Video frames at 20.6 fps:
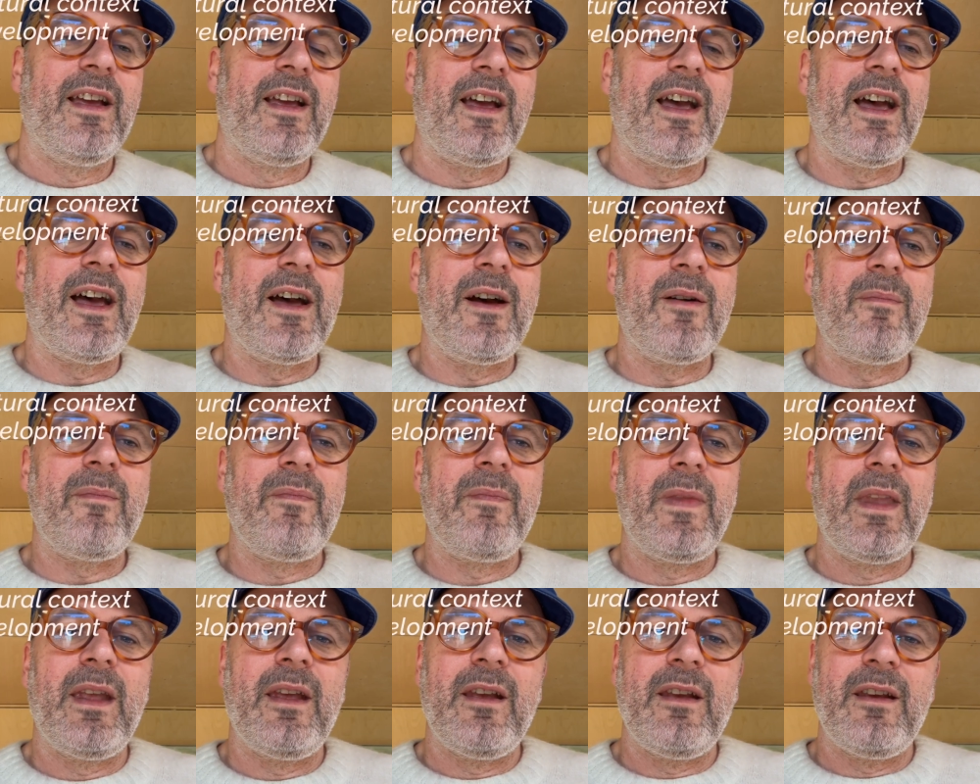
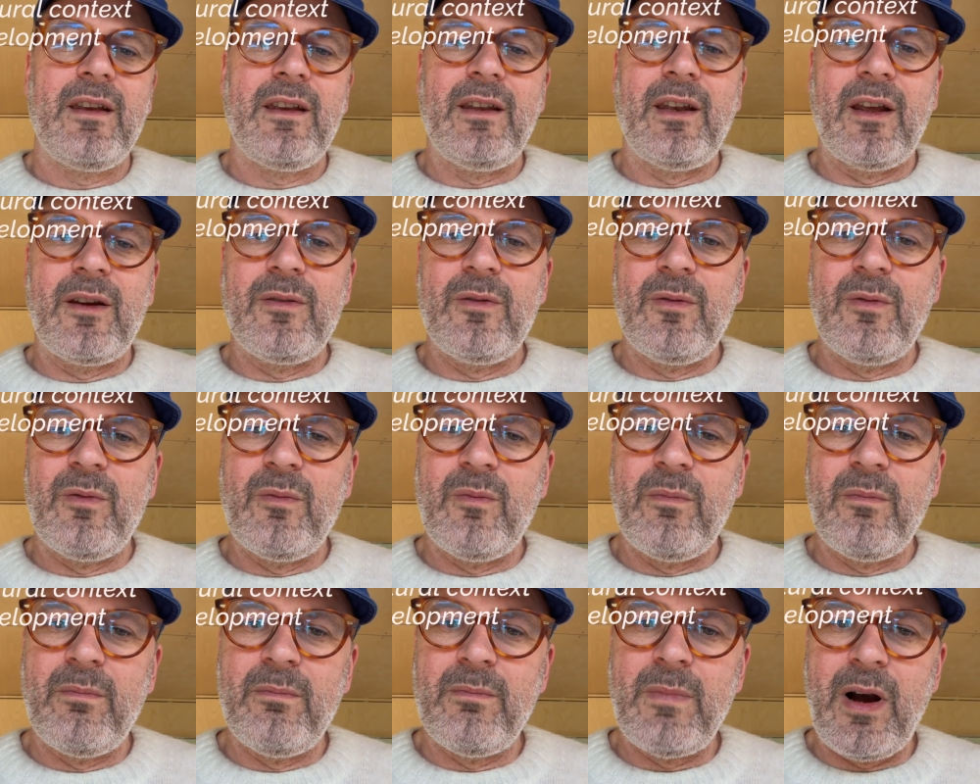
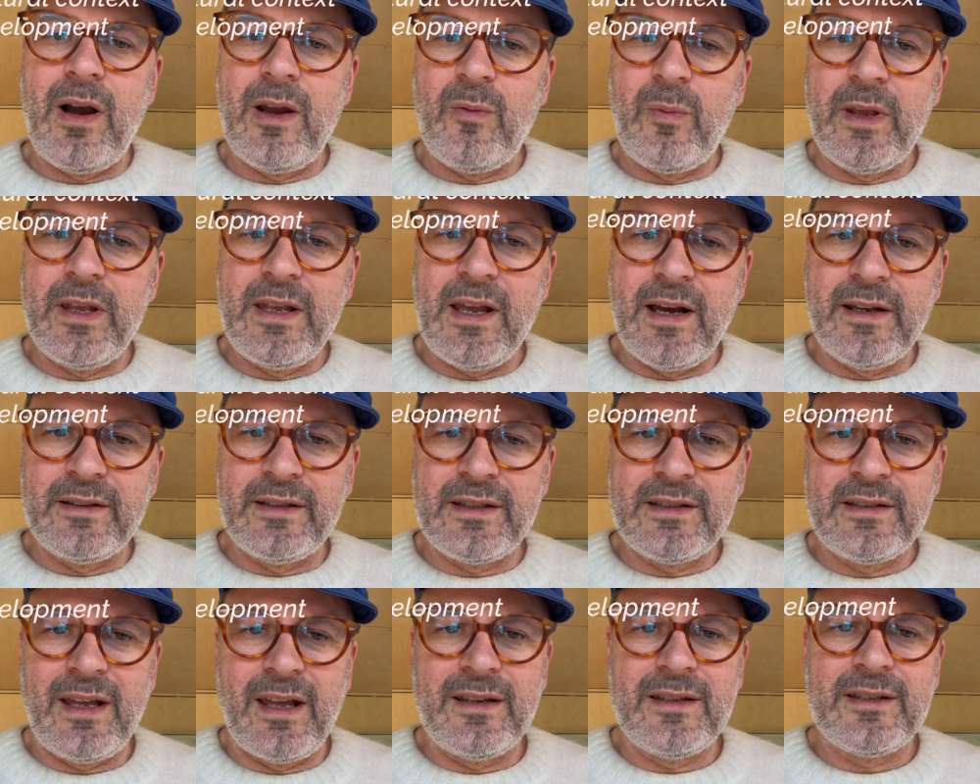might we
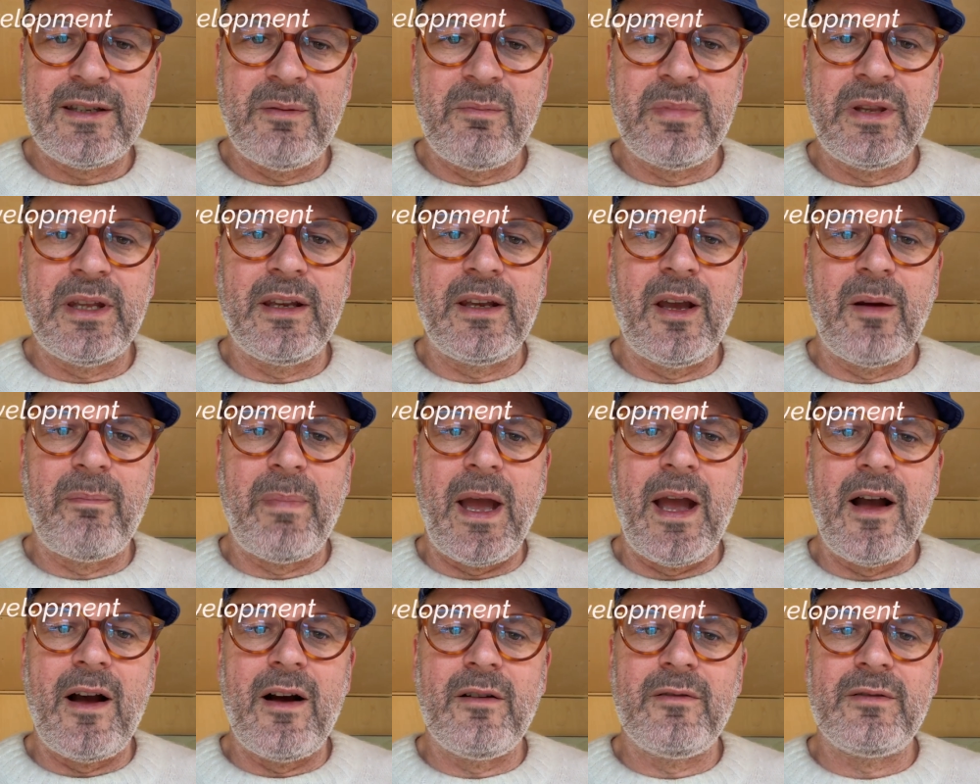understand something
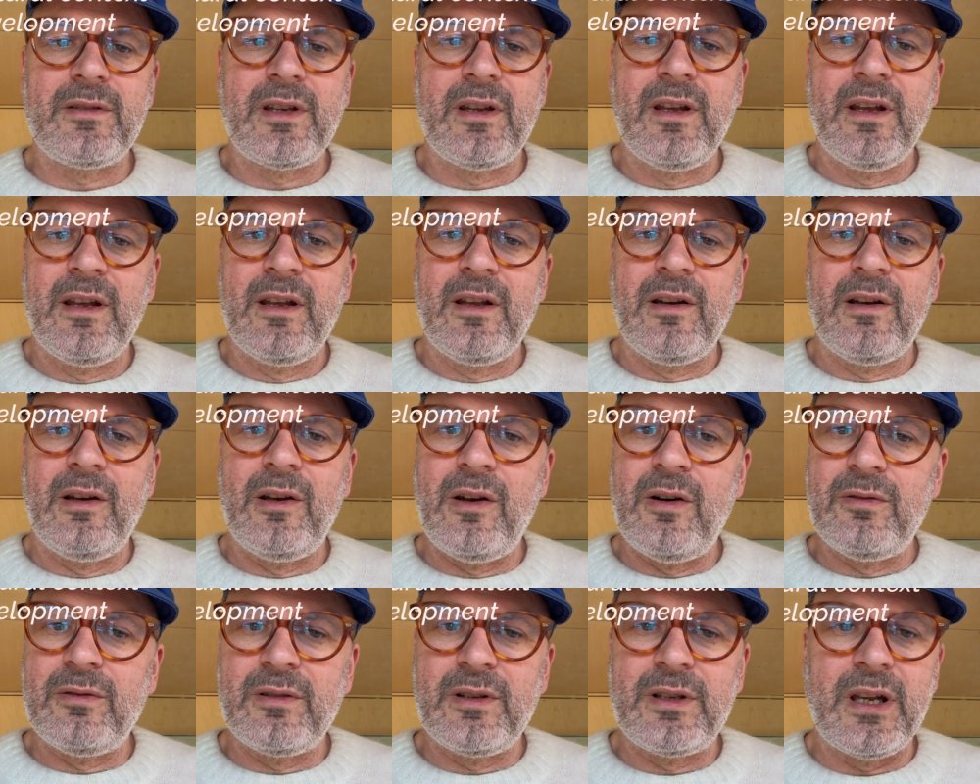about
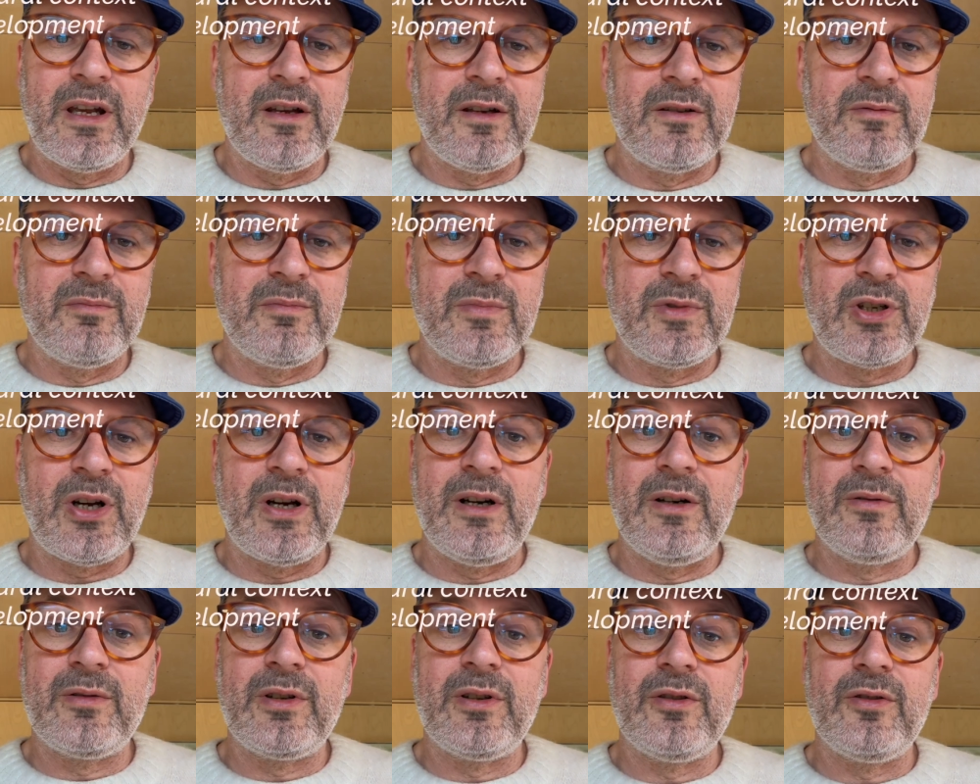long-term
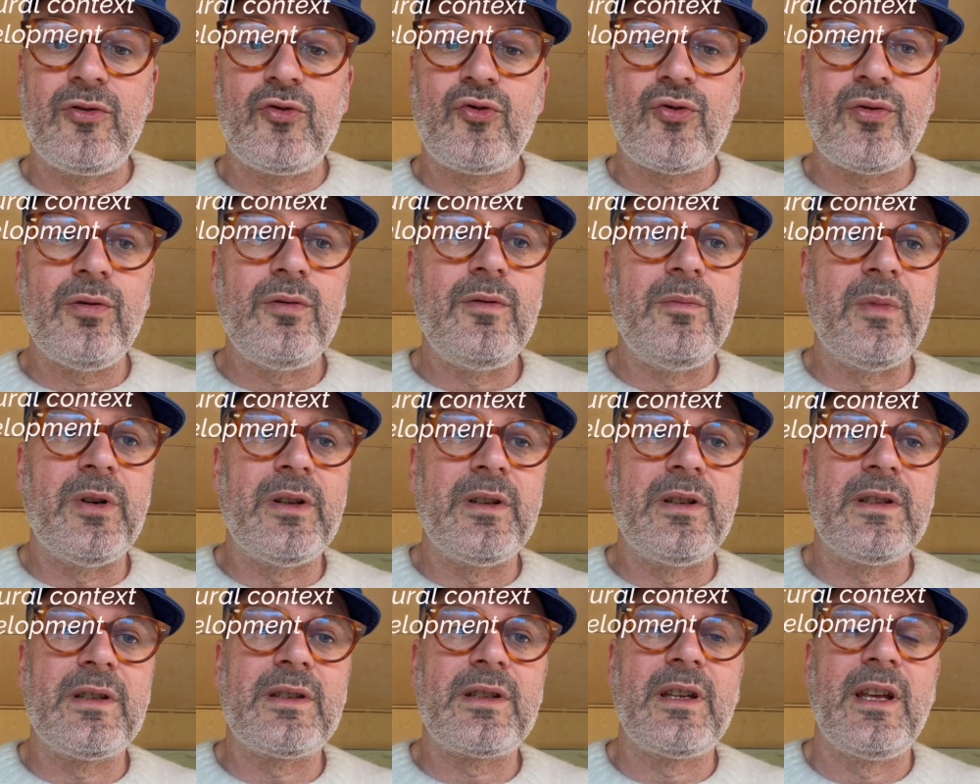childhood
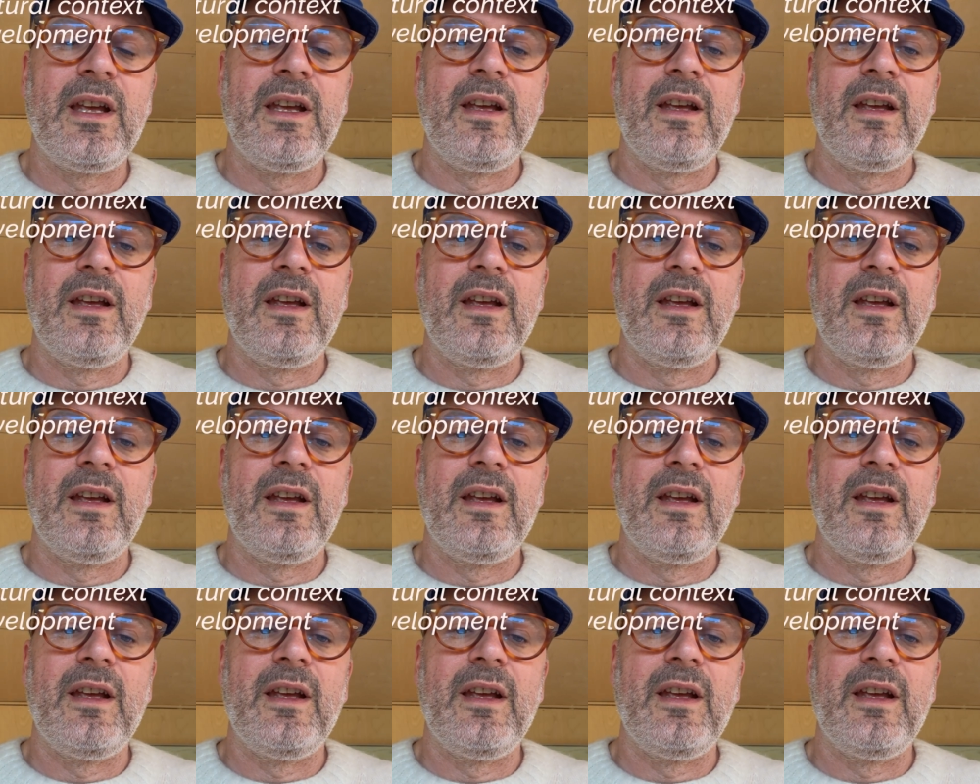traumas?